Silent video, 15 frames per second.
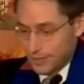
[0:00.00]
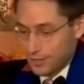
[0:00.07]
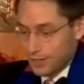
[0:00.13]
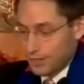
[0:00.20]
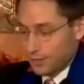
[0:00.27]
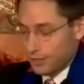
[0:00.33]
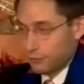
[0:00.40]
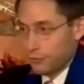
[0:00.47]

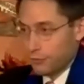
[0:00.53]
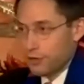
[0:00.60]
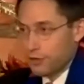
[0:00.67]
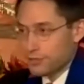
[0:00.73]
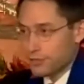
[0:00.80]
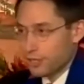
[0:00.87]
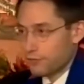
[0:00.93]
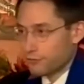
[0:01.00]
Now, for those
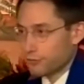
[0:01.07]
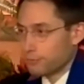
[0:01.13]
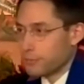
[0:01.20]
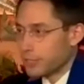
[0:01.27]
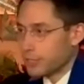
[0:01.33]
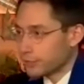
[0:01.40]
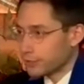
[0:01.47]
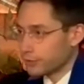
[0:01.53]

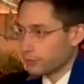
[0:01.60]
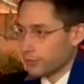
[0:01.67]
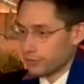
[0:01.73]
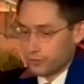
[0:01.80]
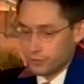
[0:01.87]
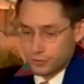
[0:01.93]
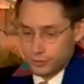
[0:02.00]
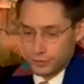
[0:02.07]
unfamiliar with
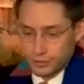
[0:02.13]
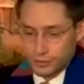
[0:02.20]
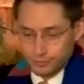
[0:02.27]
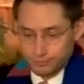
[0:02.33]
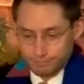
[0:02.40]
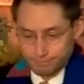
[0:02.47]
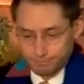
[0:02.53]
the term,